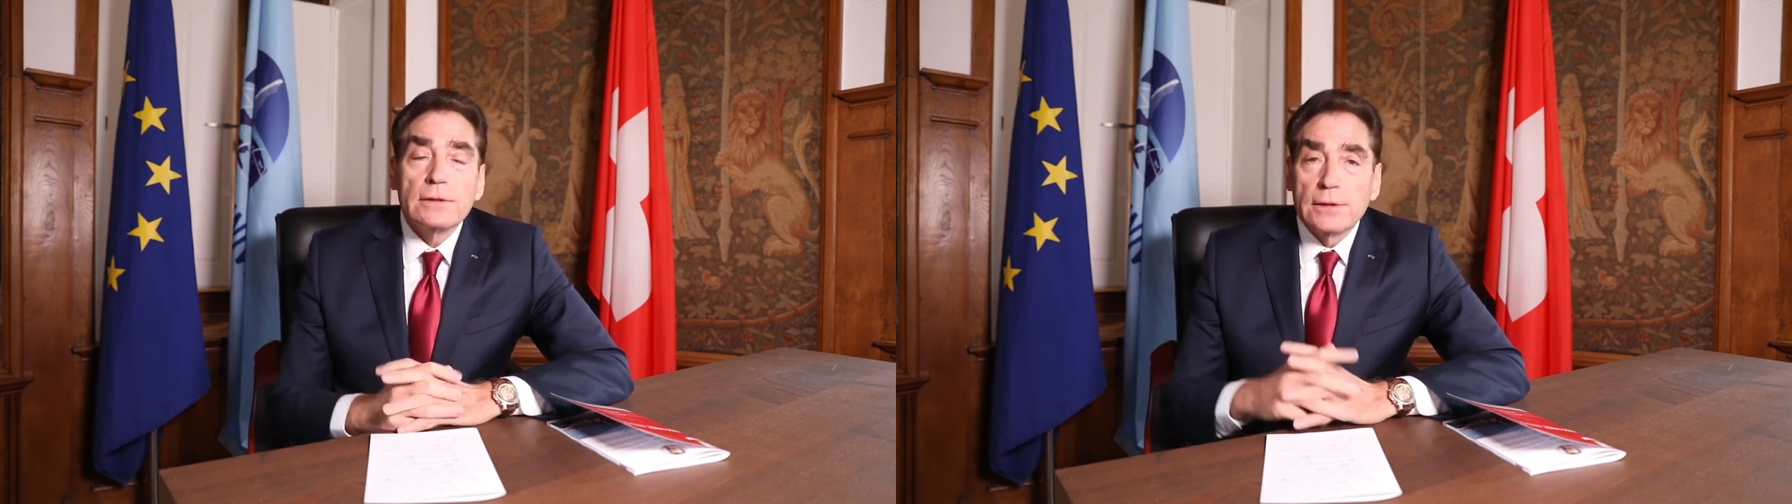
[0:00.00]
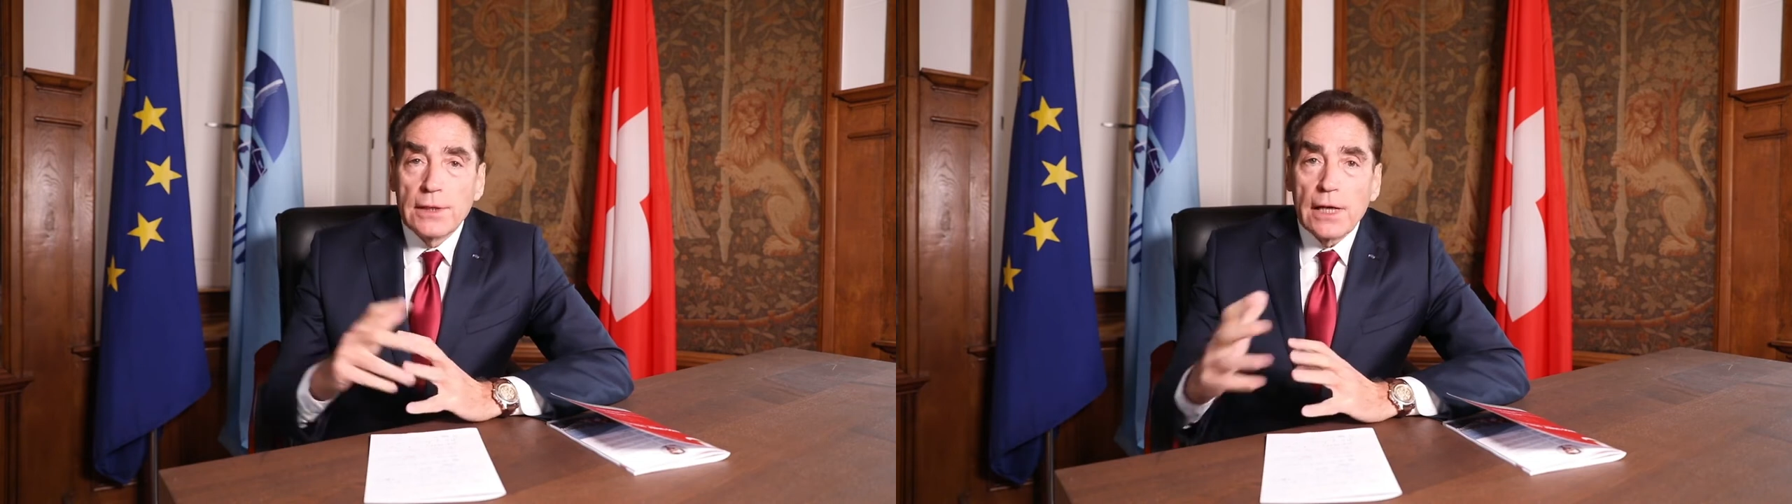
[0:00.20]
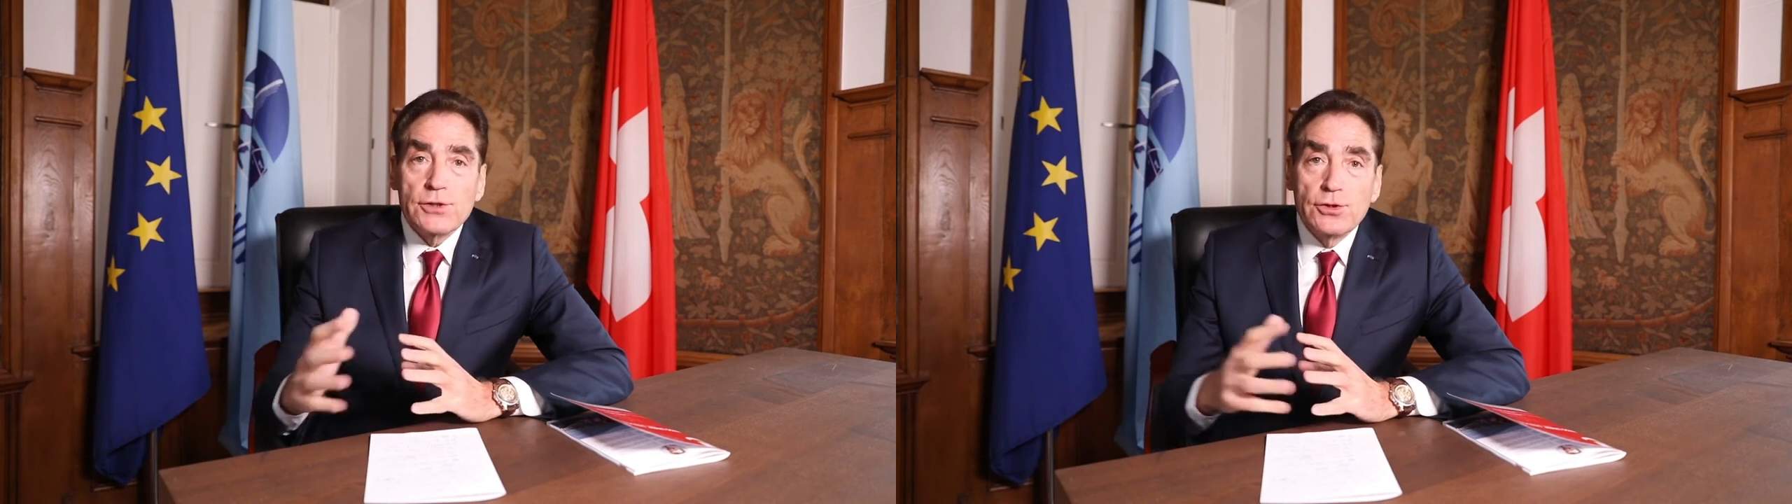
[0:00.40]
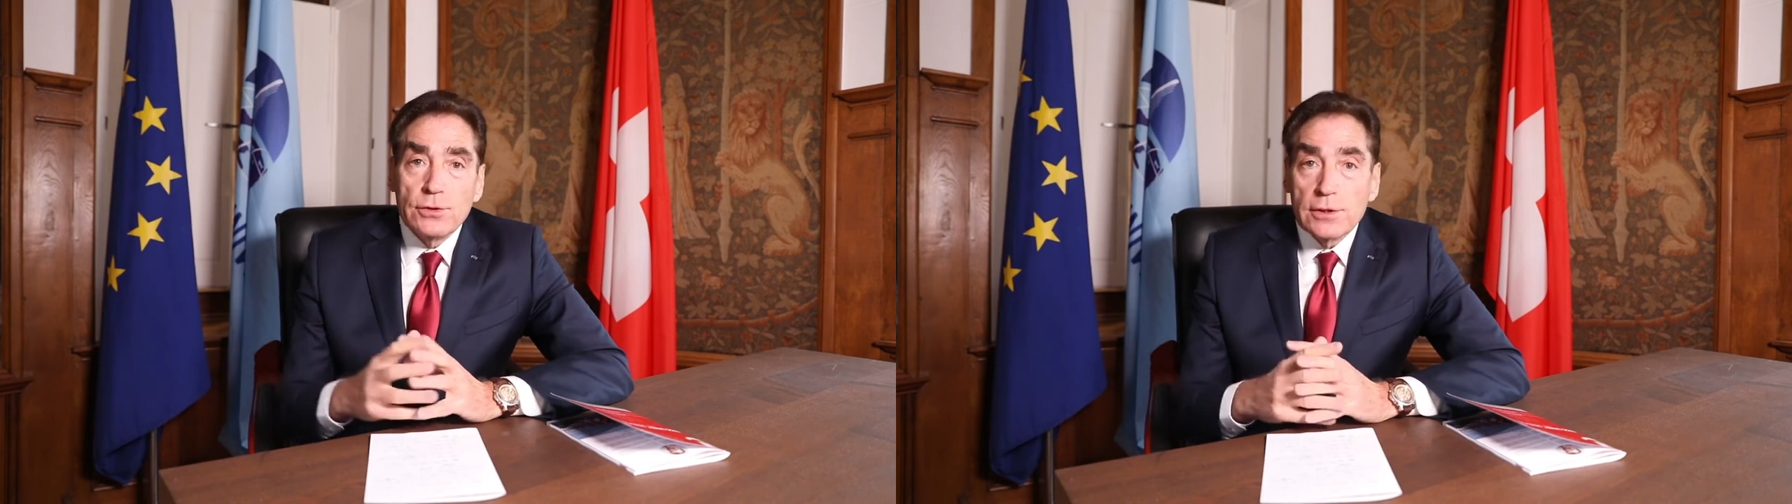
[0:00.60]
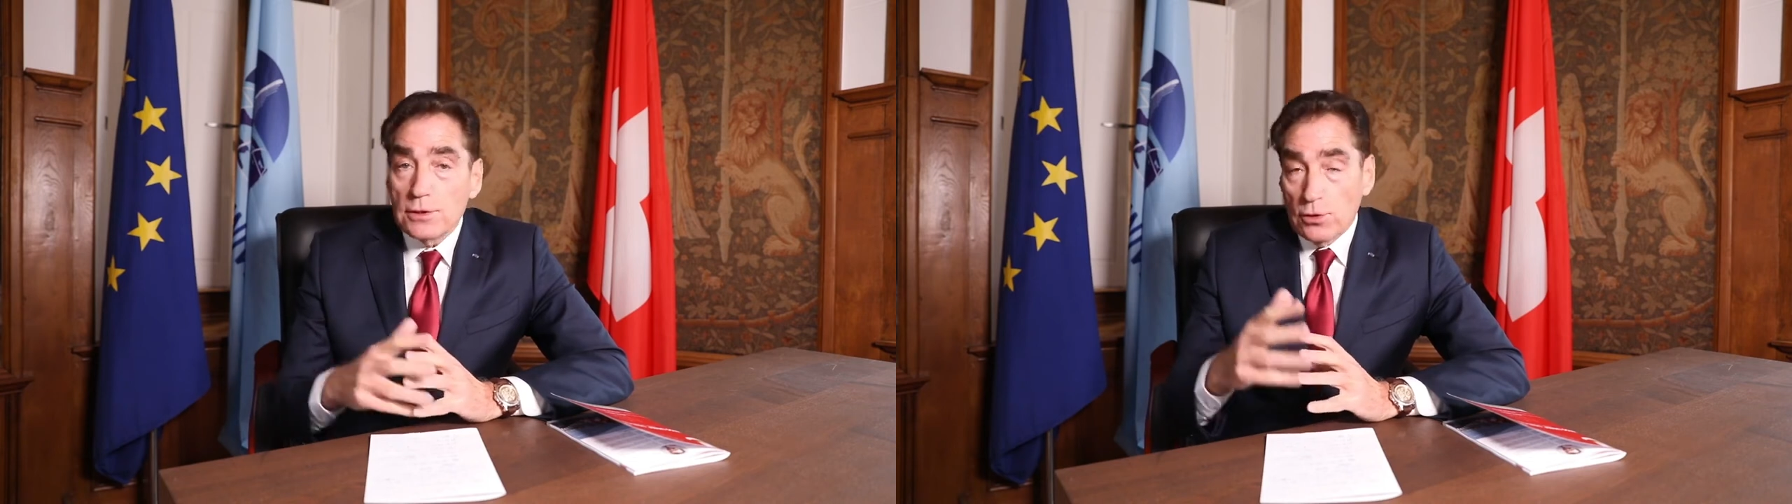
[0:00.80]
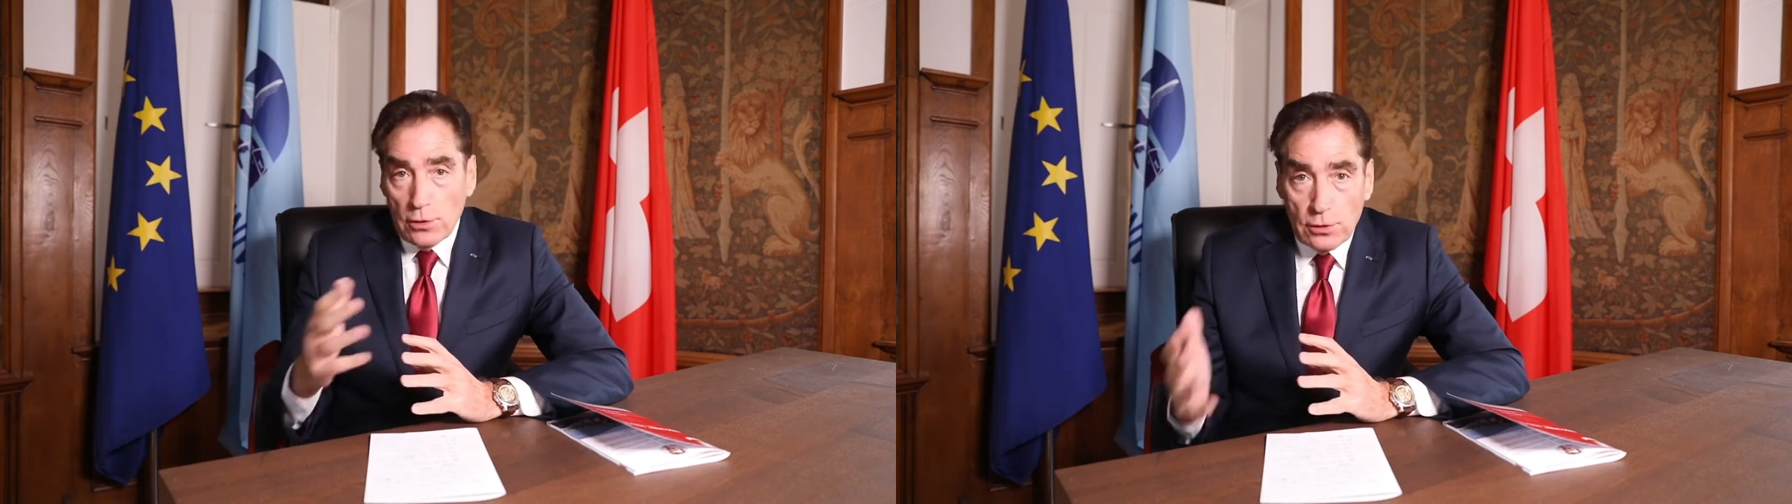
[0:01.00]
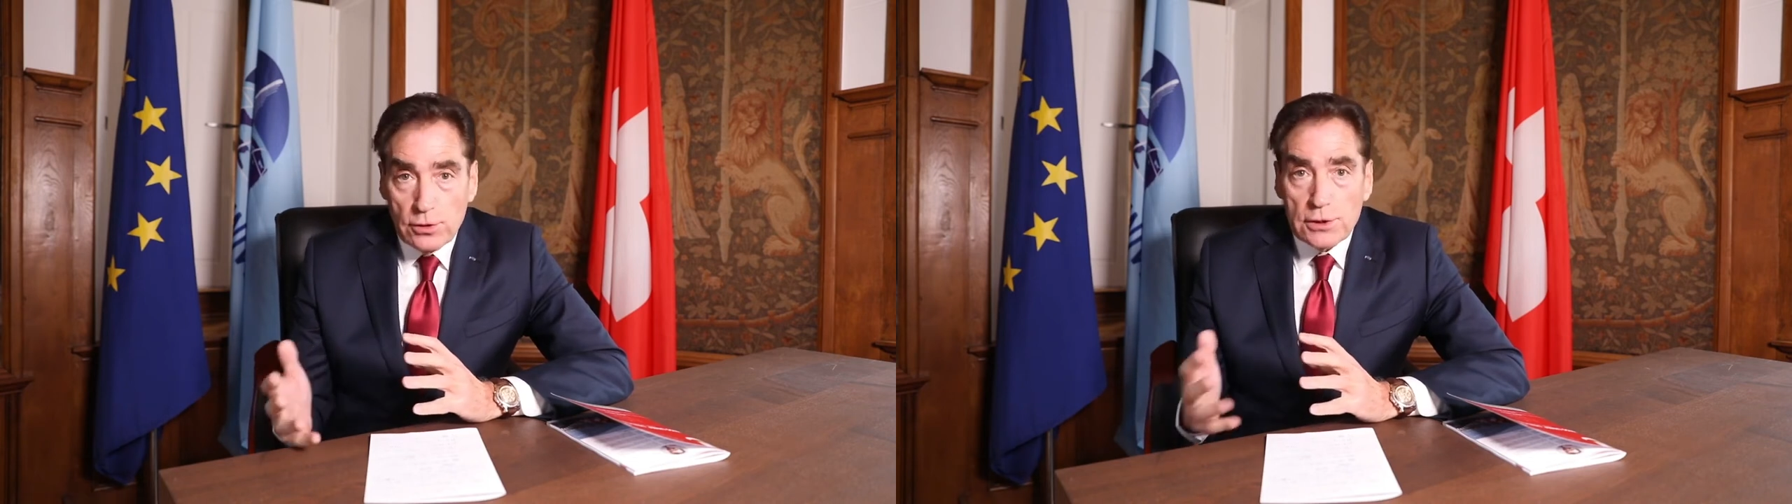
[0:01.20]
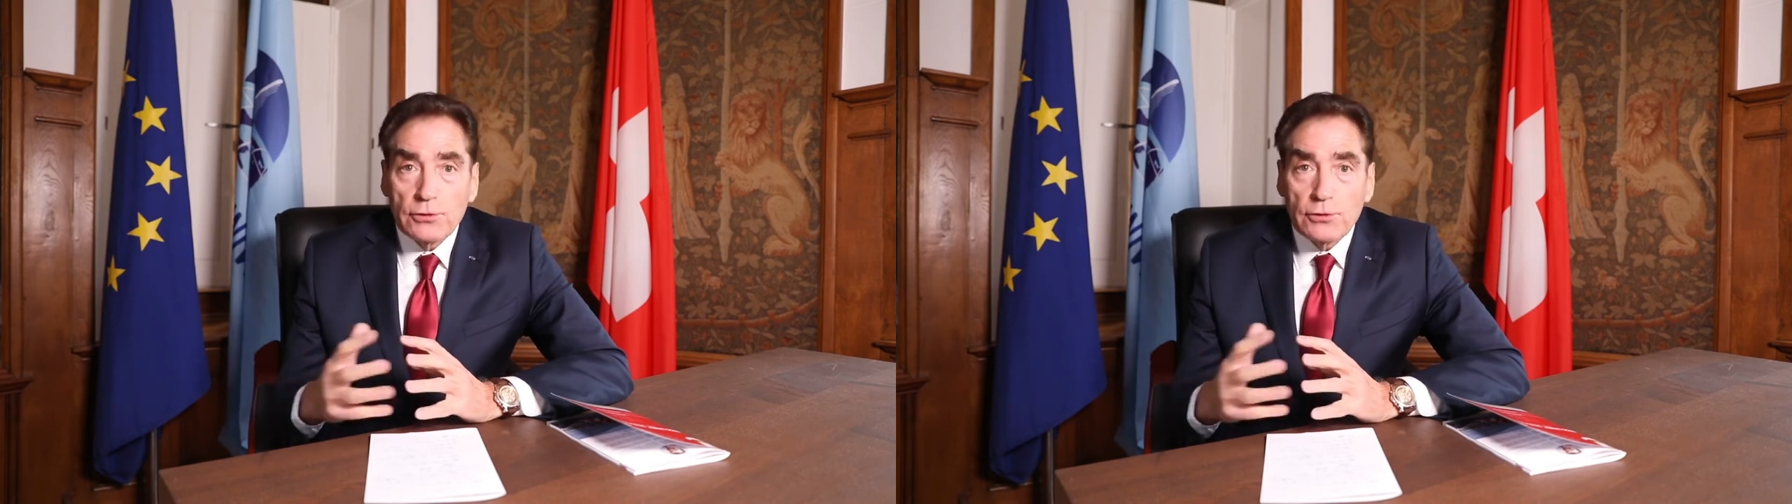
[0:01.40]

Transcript: young students or not